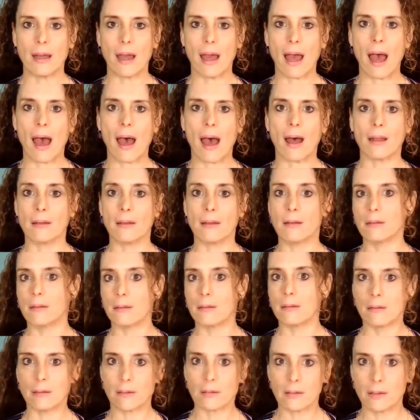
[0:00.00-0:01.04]
had
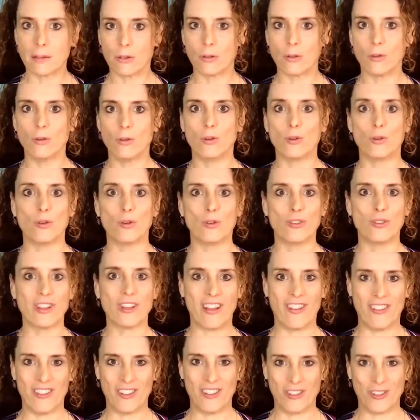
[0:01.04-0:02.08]
the 2 2s
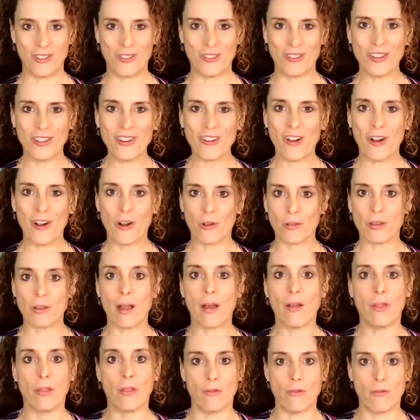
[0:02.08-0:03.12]
and the 2 0s
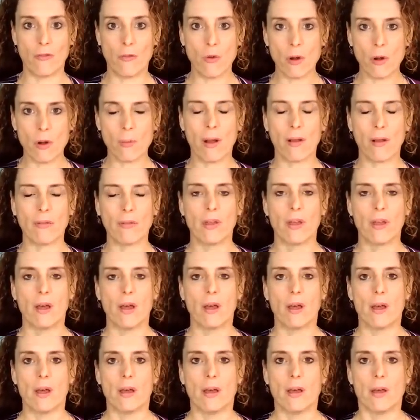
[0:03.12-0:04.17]
and the 4 month,
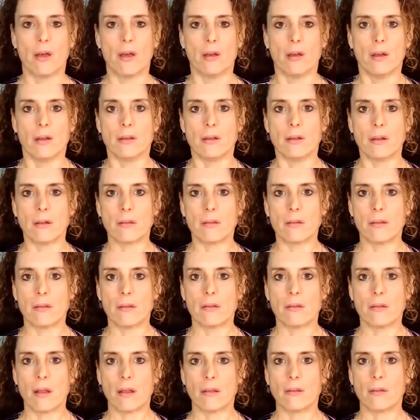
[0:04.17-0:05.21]
there's
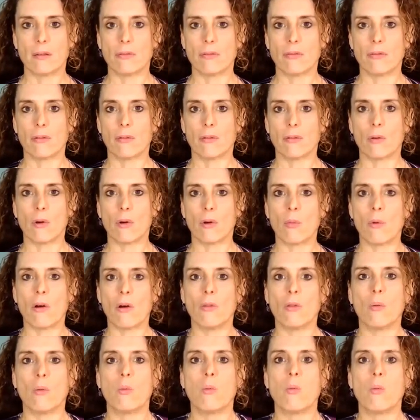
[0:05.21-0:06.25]
this sense of, well,
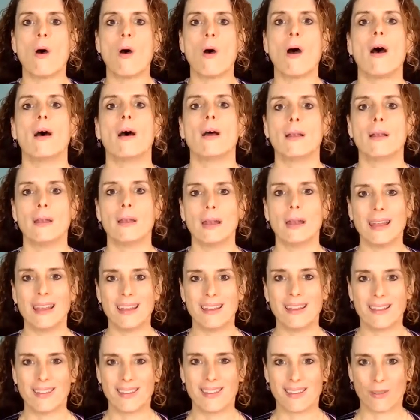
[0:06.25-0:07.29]
the 1
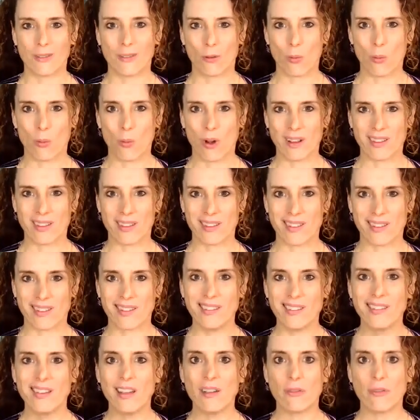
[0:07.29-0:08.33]
is what's
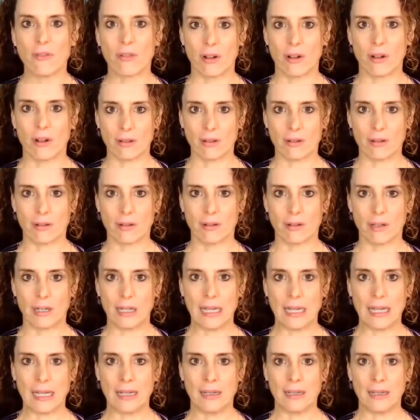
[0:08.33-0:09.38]
different
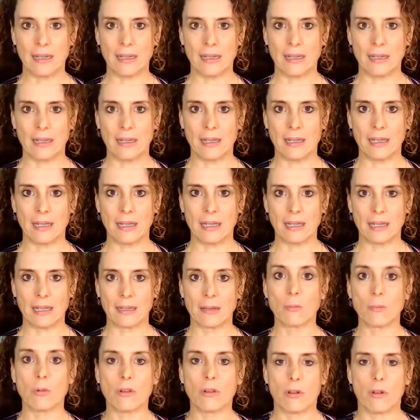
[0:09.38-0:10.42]
in,
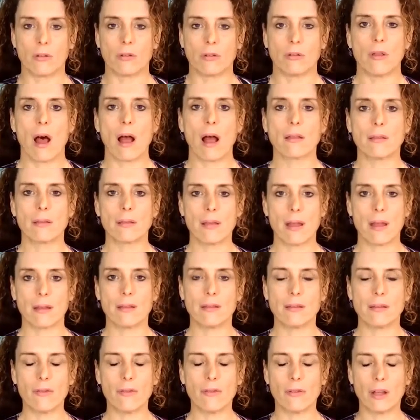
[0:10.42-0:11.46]
well, there's lots
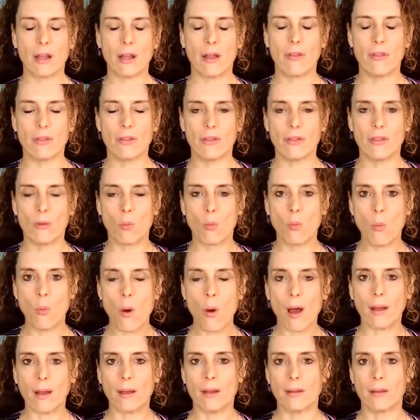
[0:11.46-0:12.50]
that's different, yet the
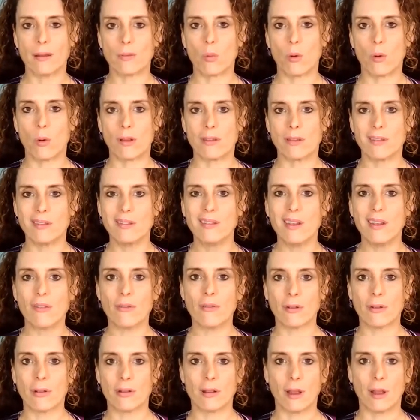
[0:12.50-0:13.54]
1 is what's
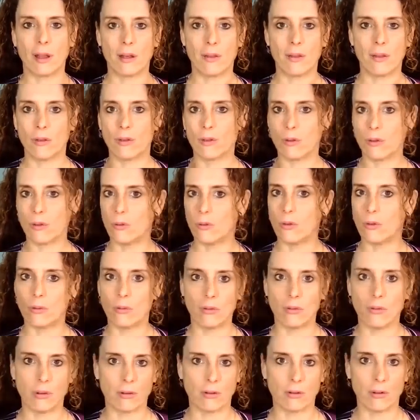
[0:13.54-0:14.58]
different than in the 2
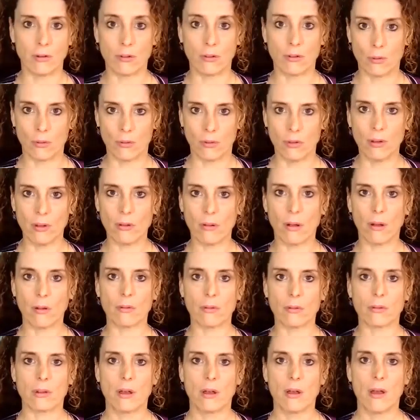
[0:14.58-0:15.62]
2s and the 2 0s.